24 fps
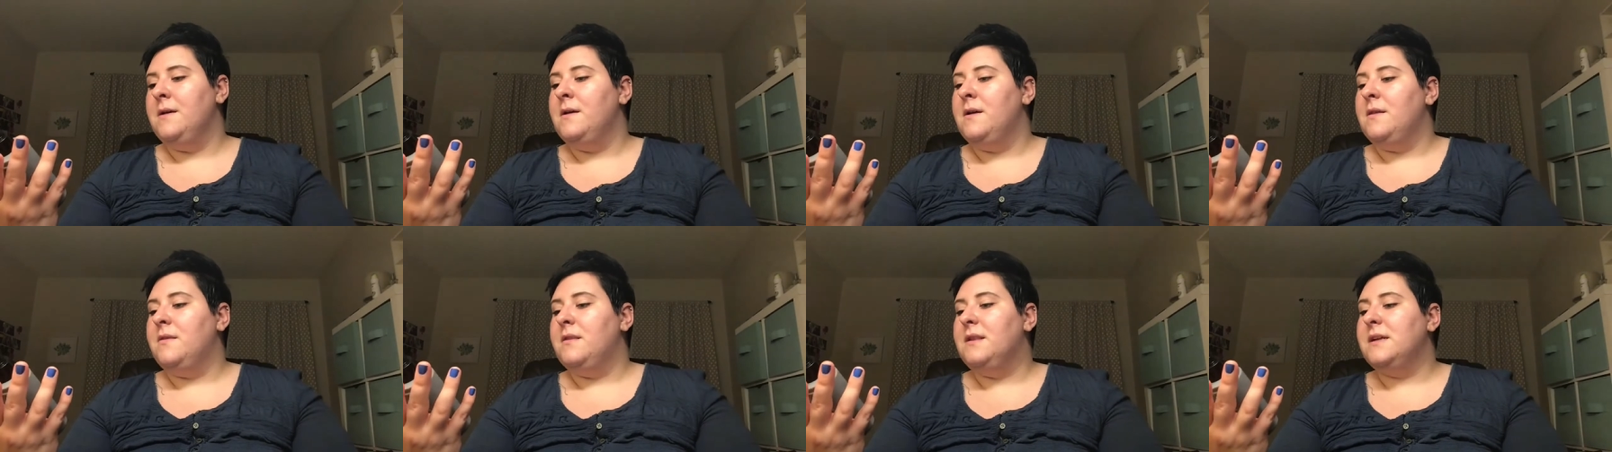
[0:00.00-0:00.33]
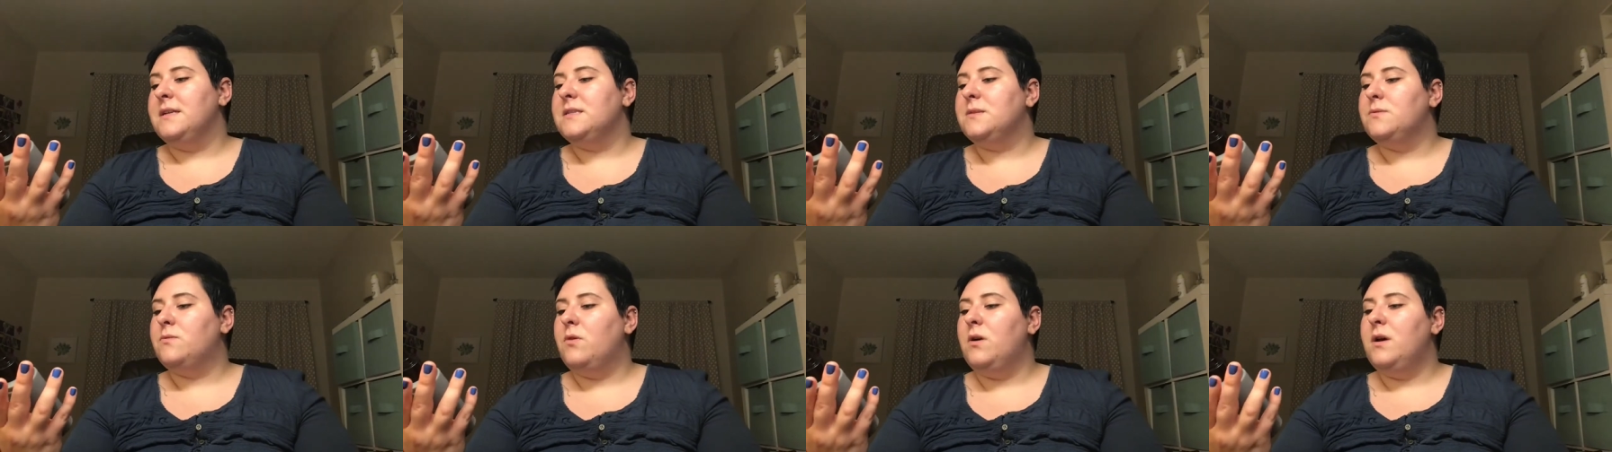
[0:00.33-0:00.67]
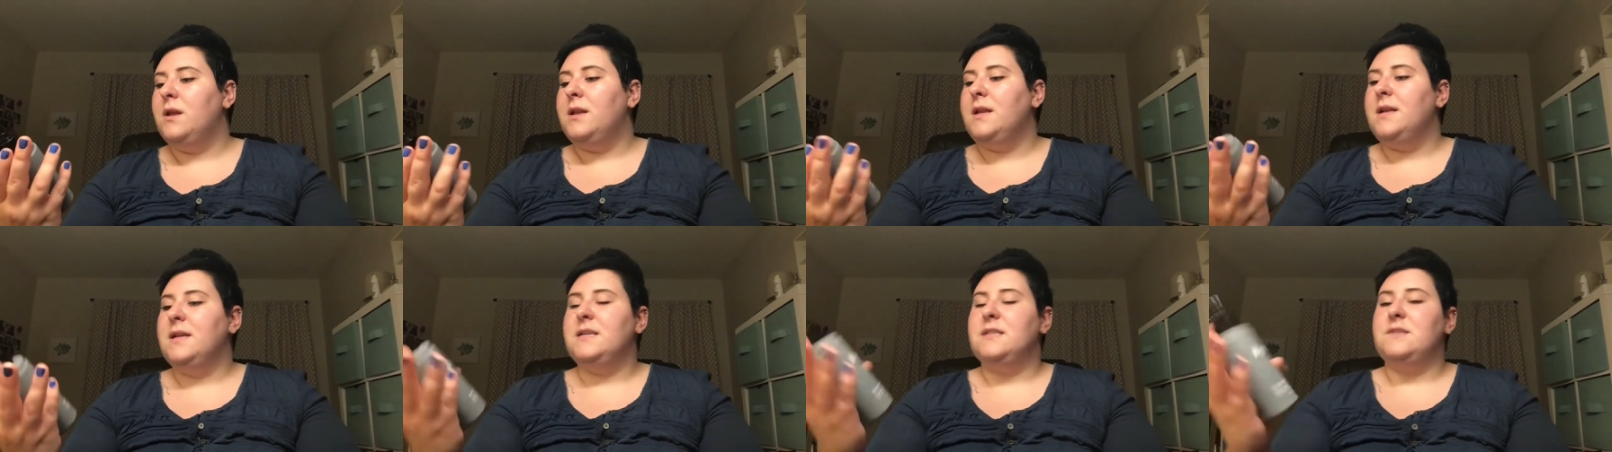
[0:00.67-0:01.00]
This
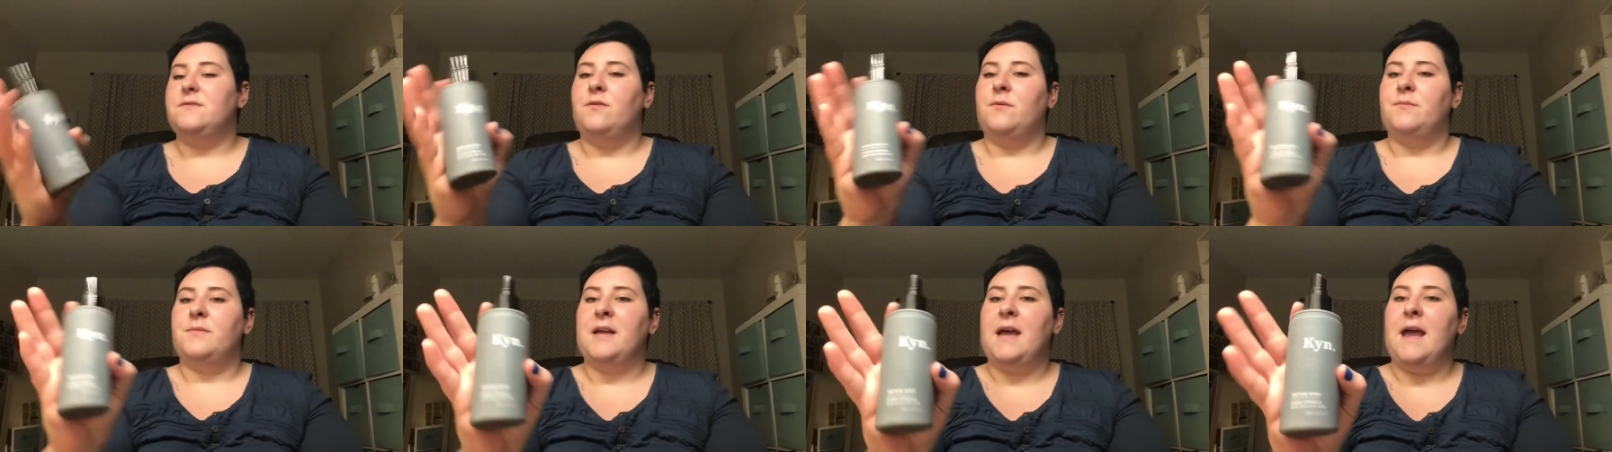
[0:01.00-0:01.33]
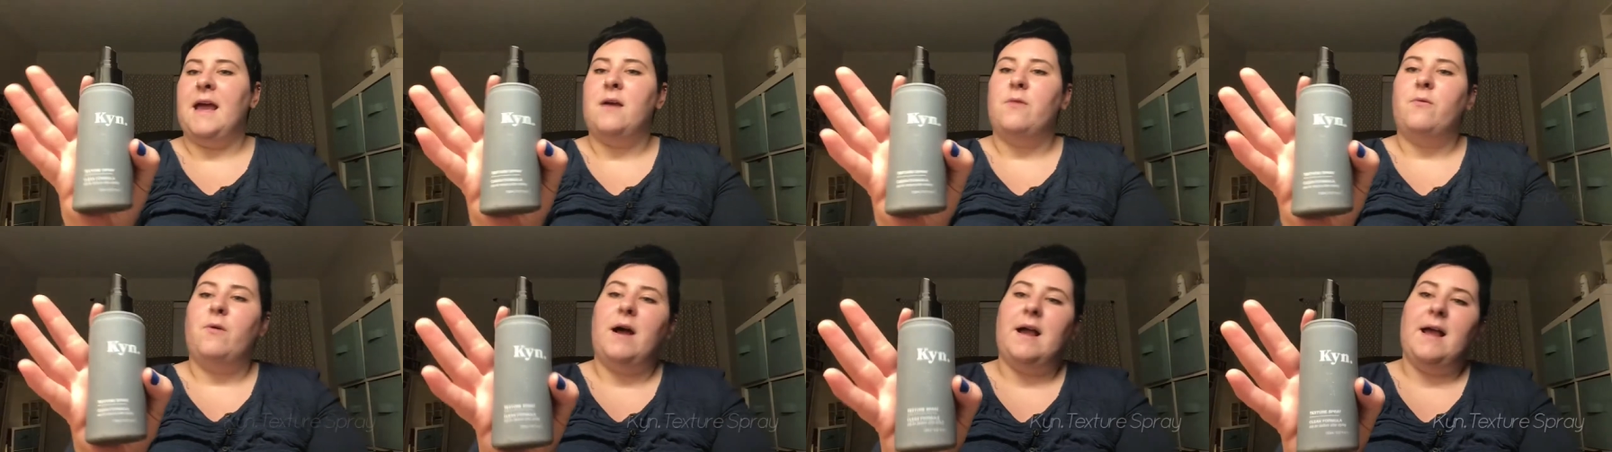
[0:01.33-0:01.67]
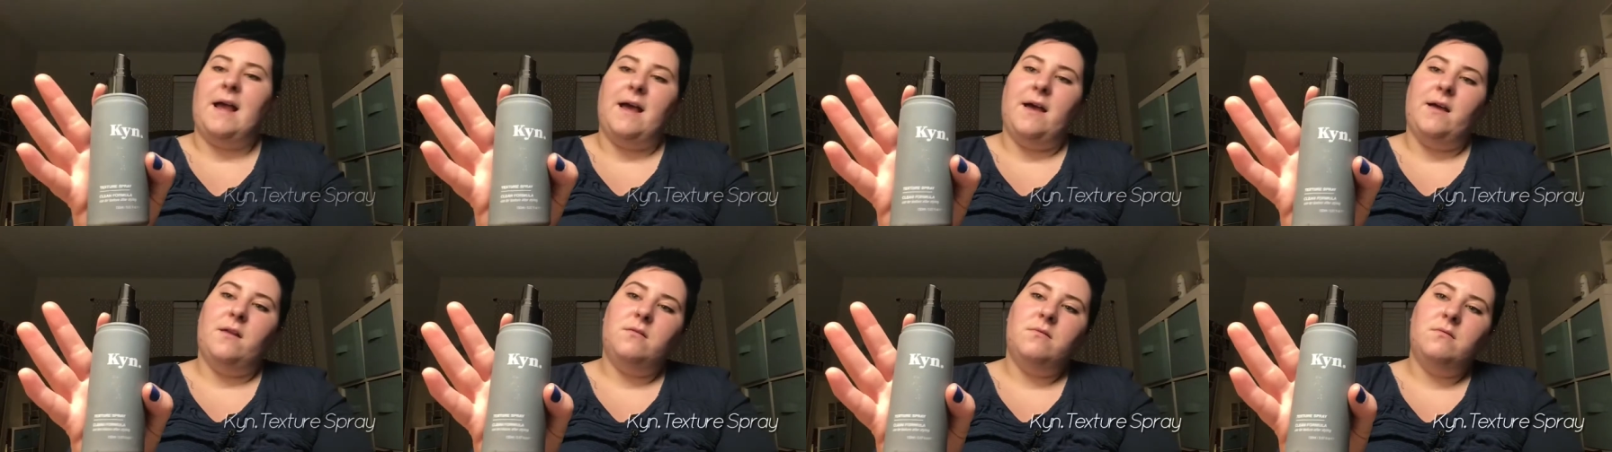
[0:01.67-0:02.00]
one is from
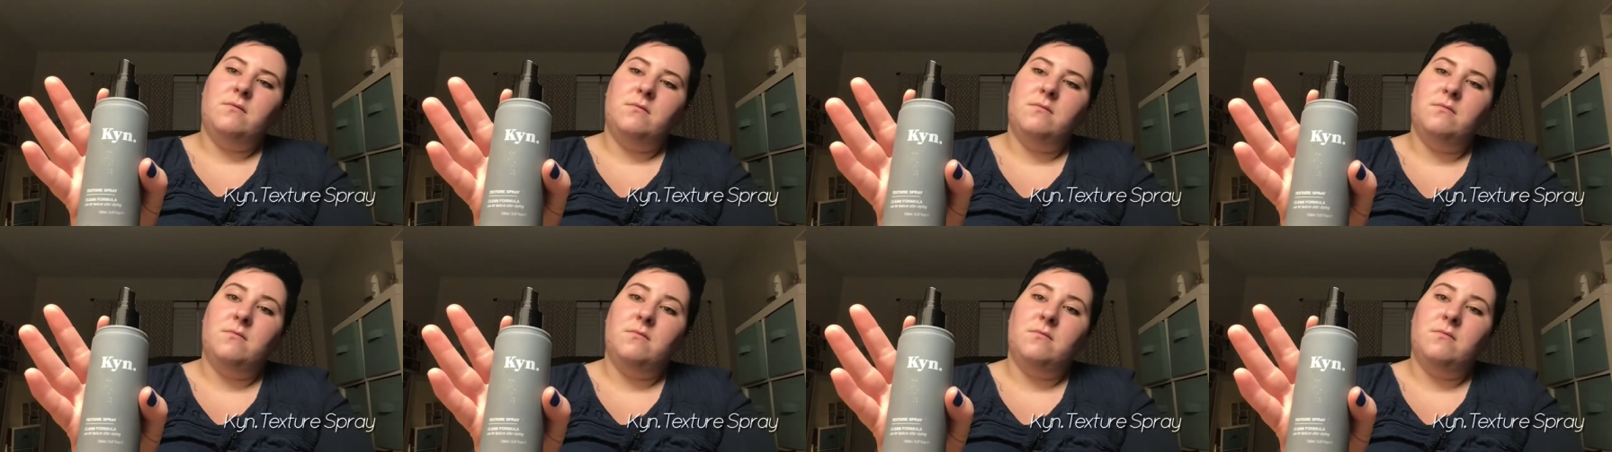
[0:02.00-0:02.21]
KYN.